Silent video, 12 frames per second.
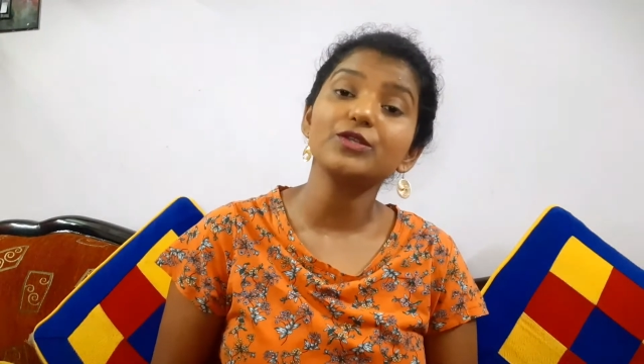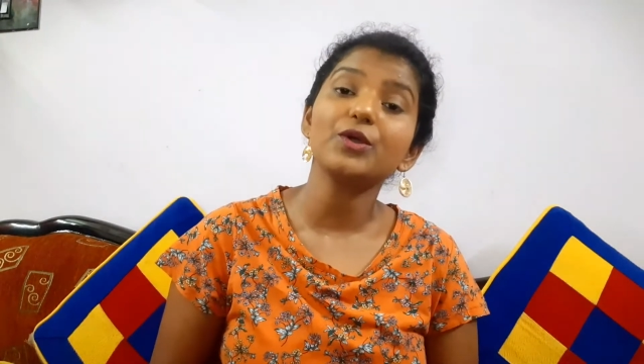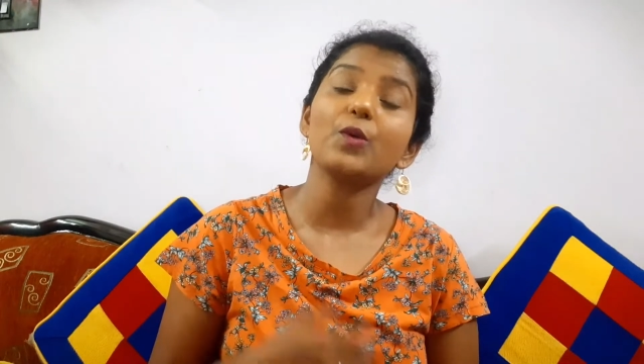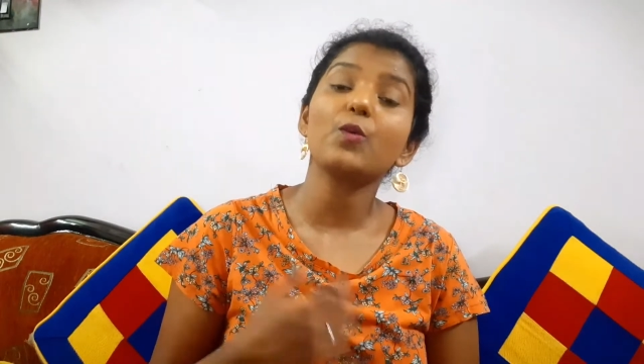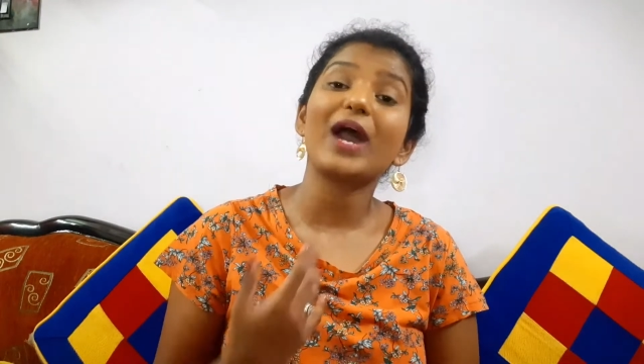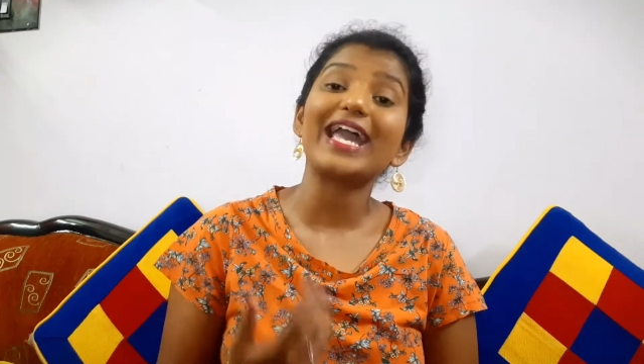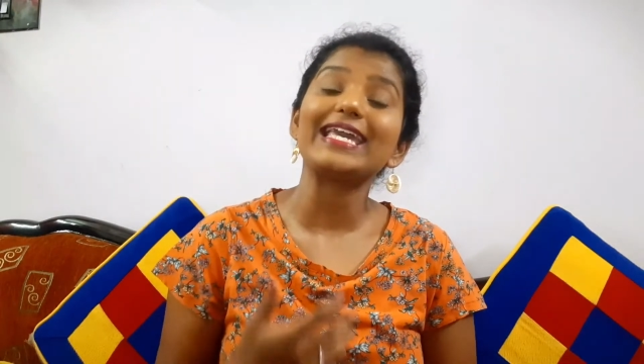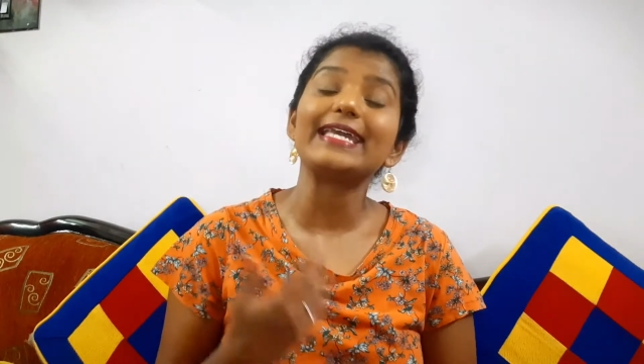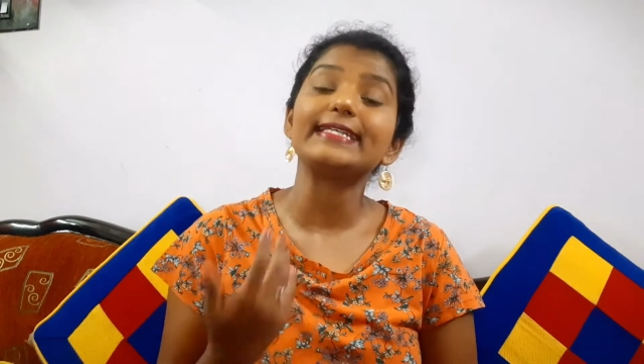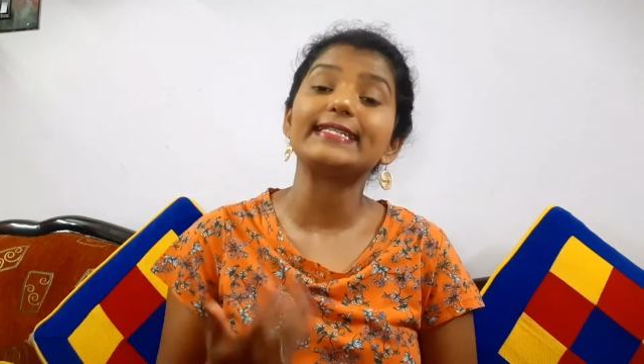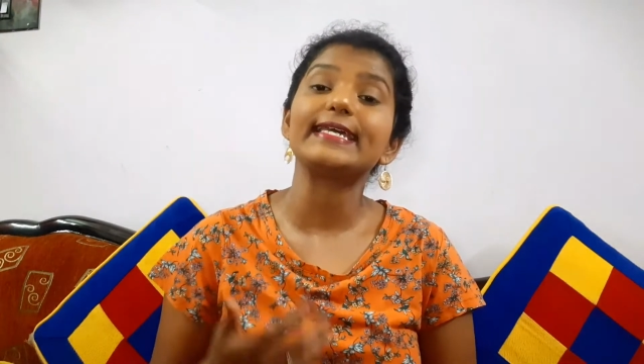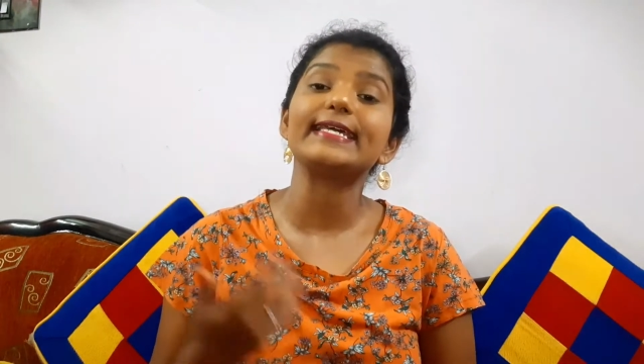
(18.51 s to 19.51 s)
know why
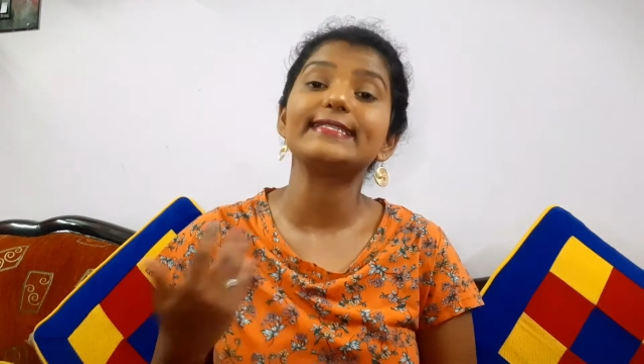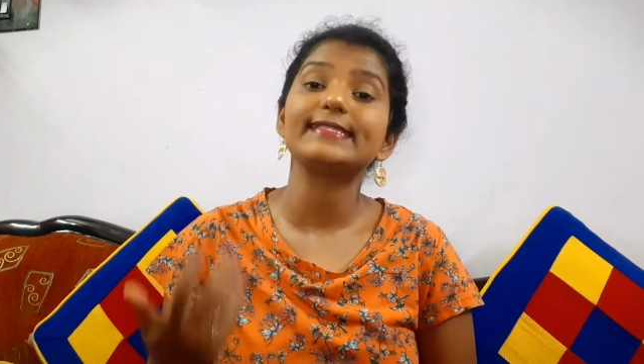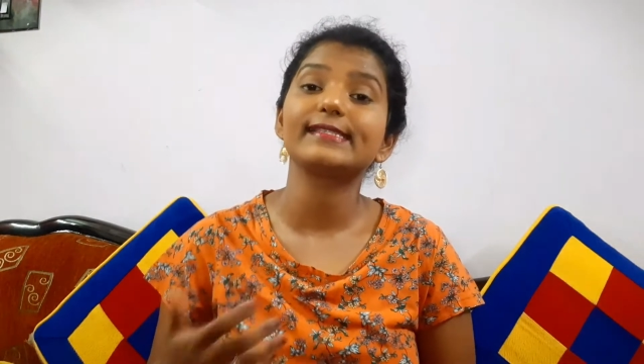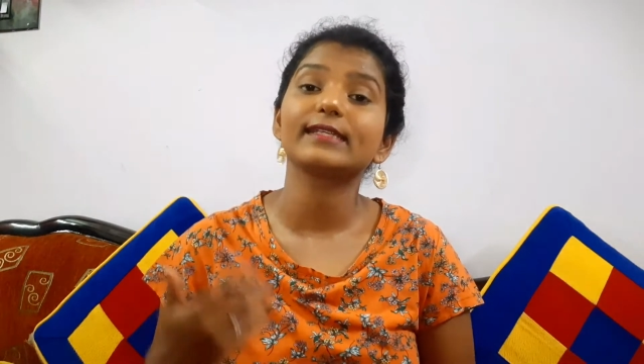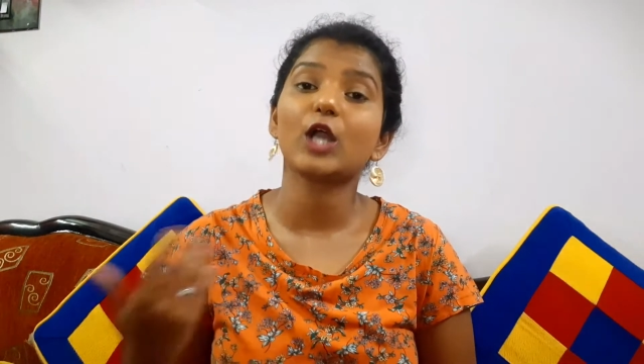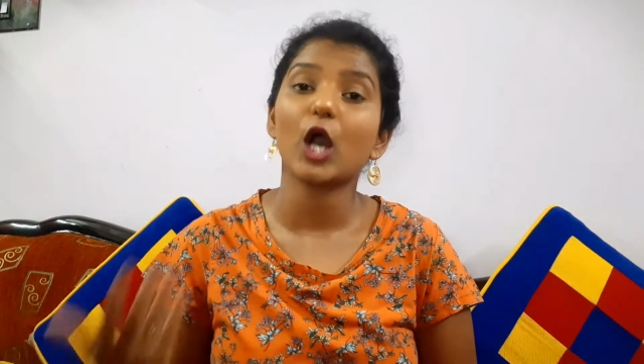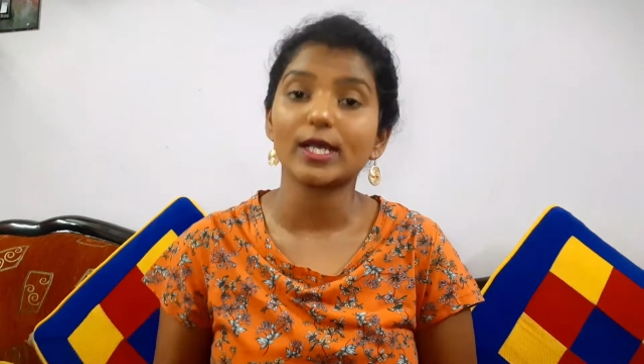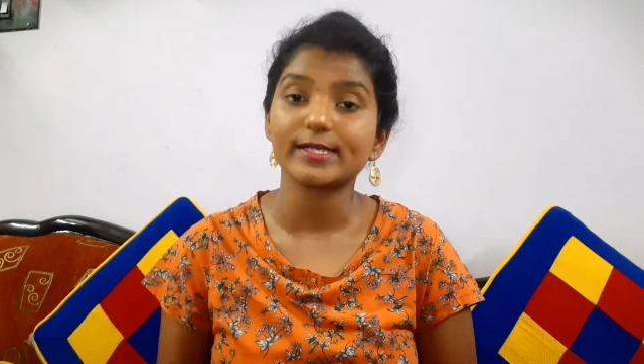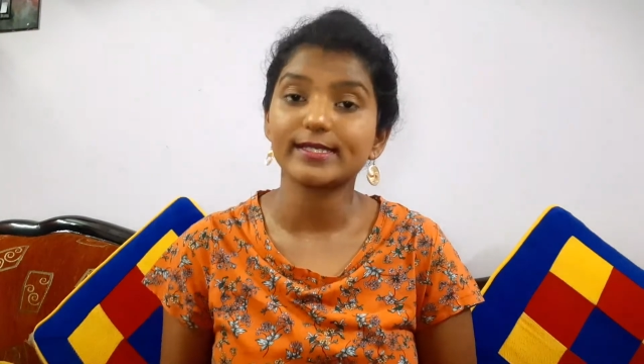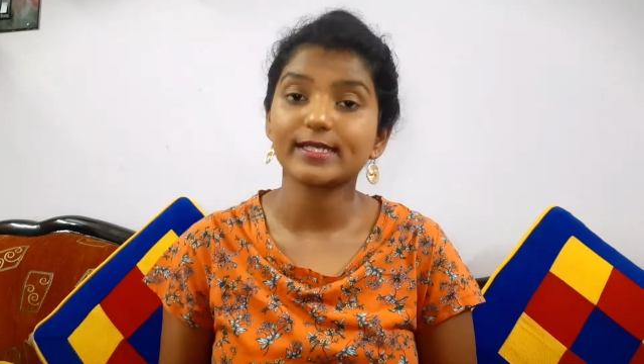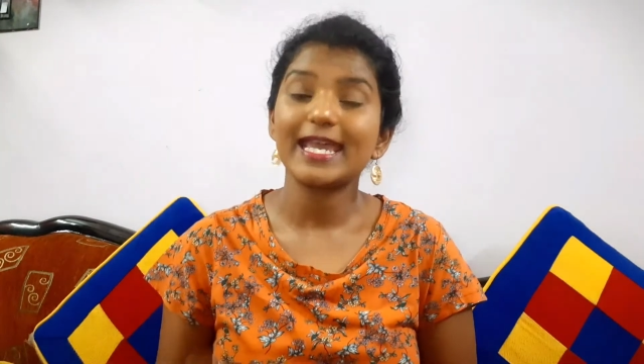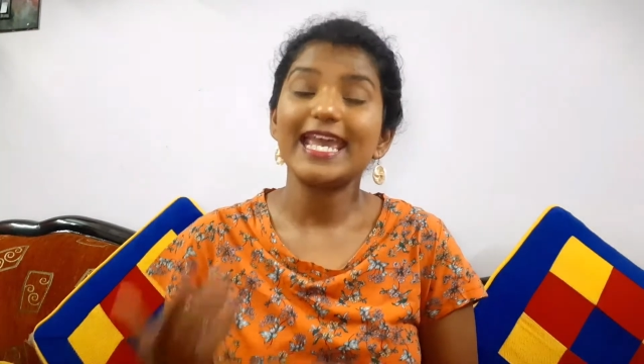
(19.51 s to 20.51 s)
it is
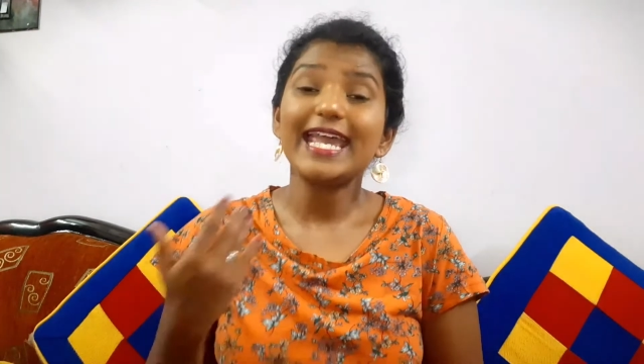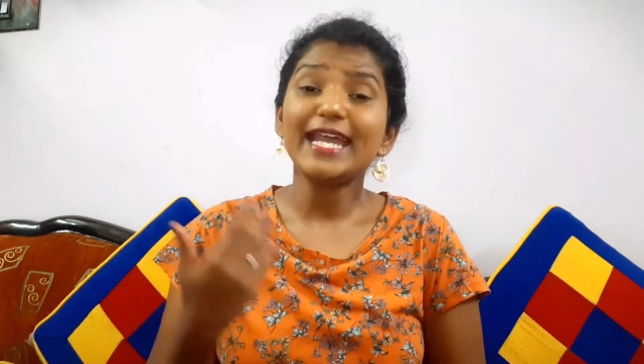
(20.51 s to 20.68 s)
caused.